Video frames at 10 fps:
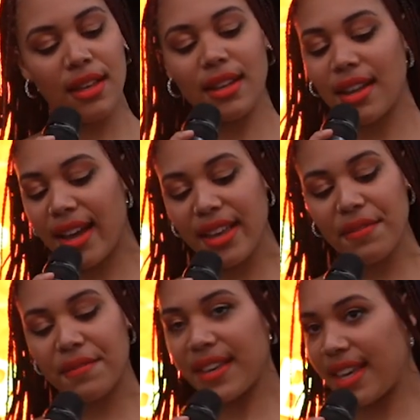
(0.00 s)

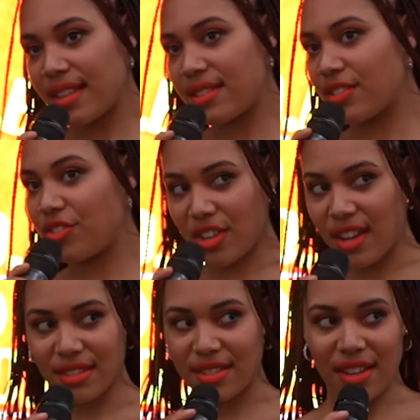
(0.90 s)
Life is
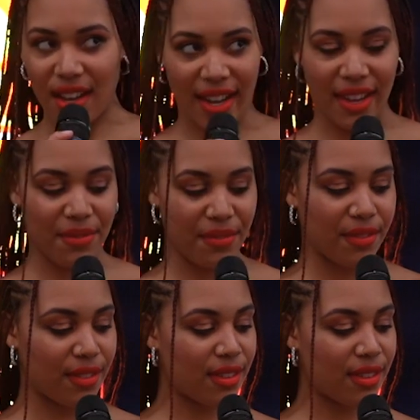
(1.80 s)
just life.